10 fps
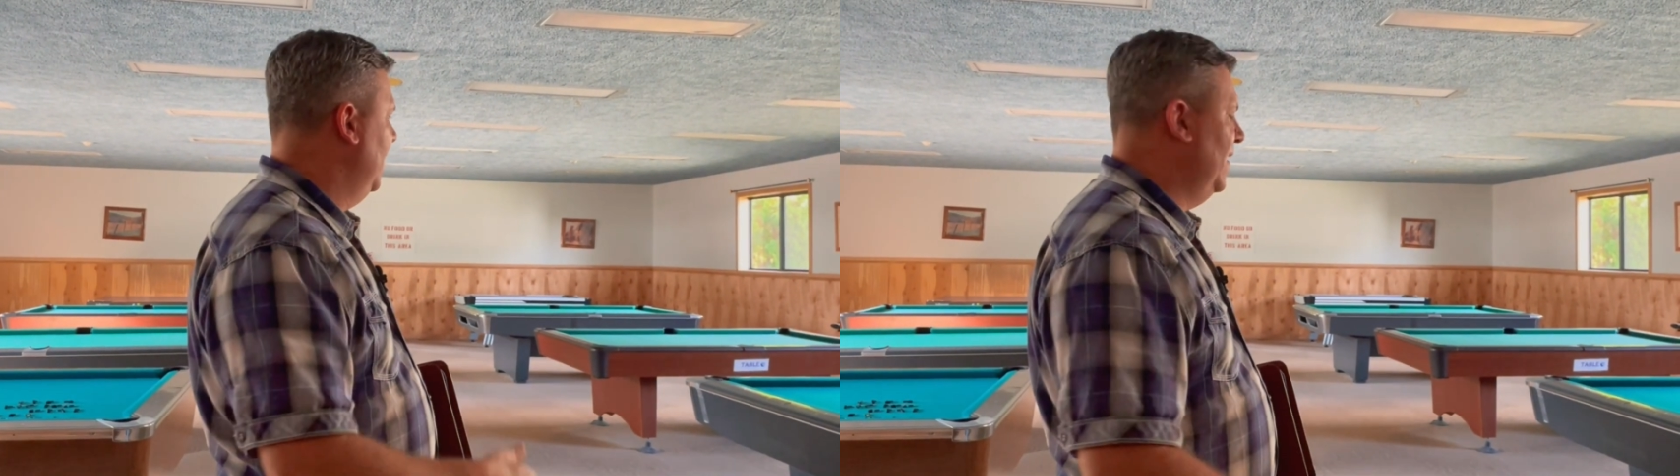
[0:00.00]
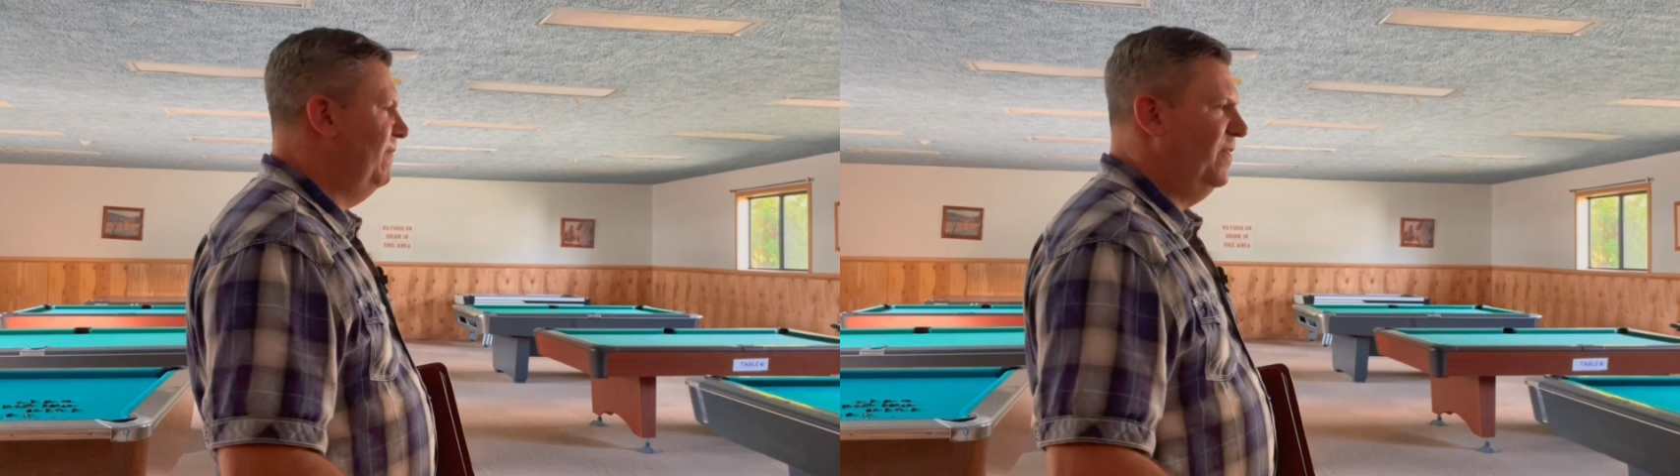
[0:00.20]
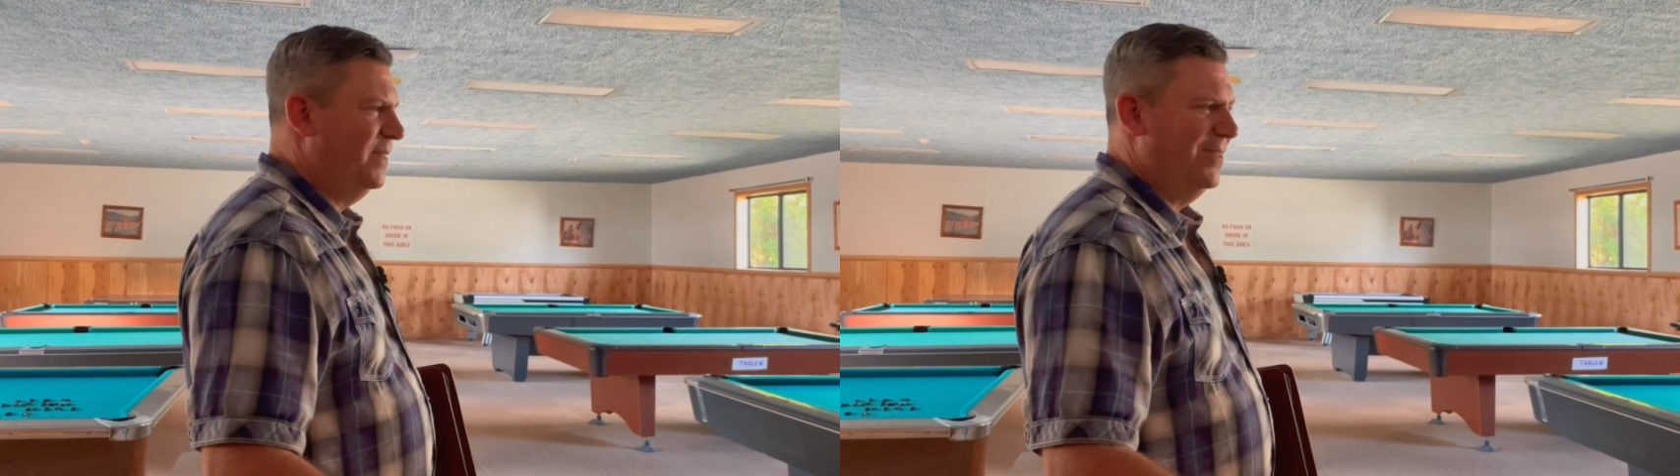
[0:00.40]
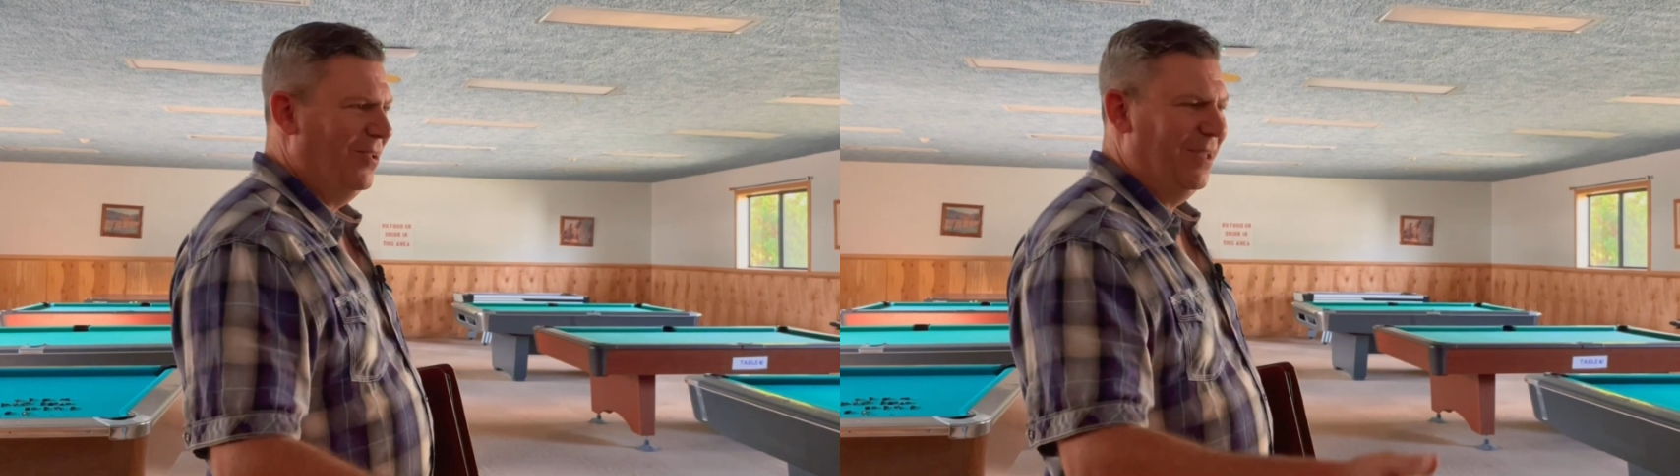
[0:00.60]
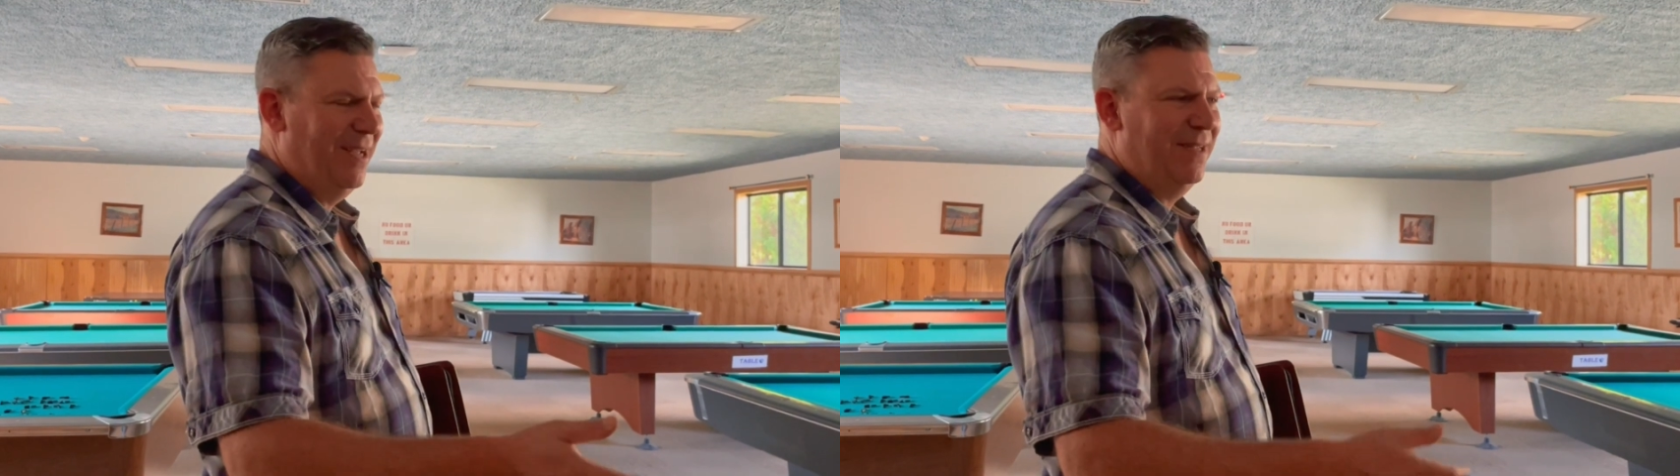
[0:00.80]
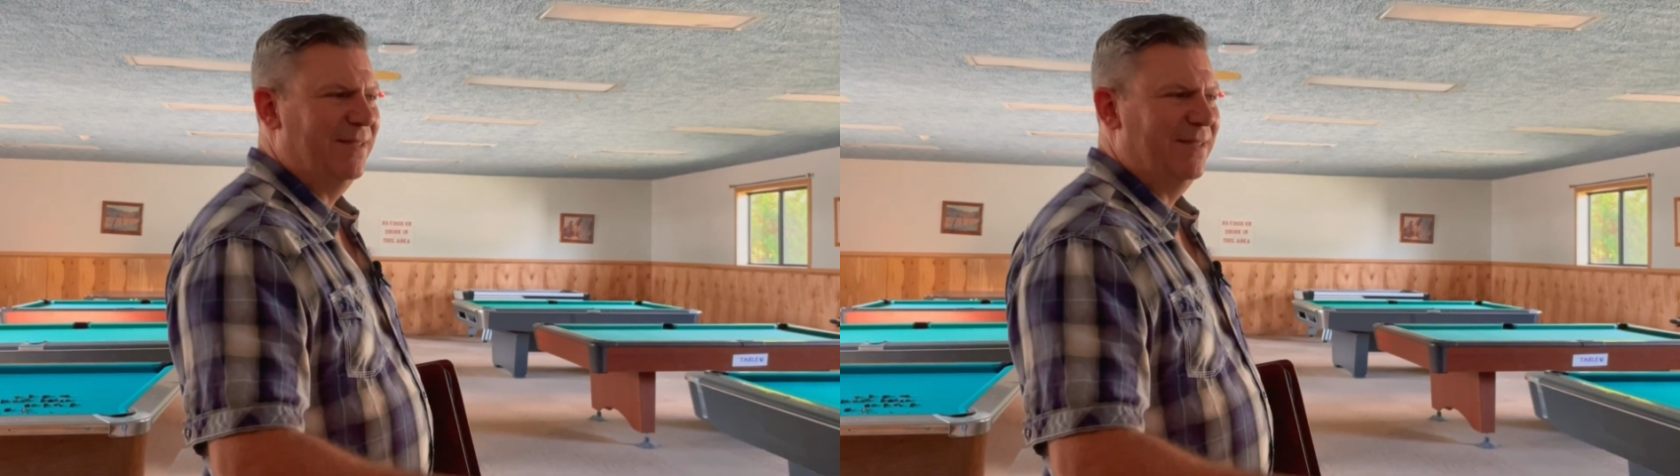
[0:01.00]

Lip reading: the facility.